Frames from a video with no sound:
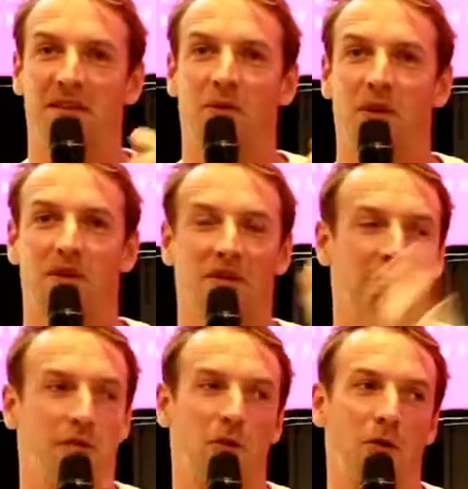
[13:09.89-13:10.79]
We had
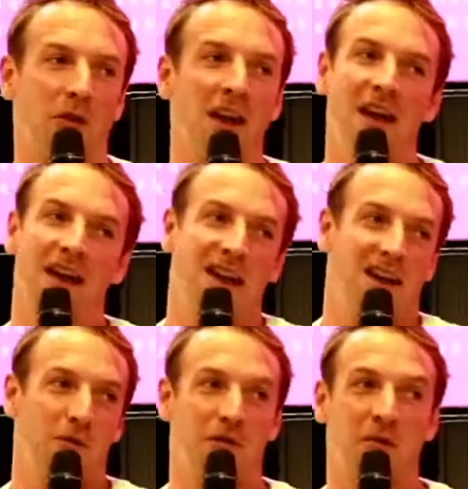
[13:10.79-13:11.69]
4
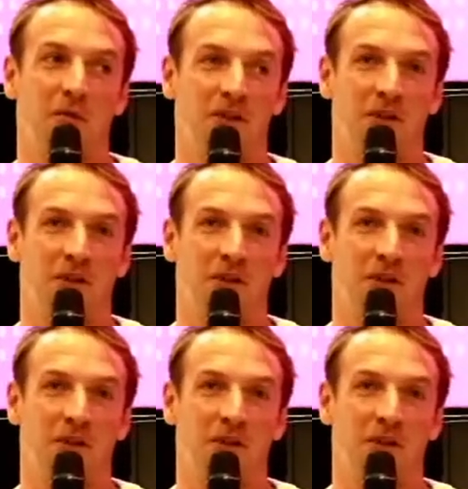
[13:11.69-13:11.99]
refurbishing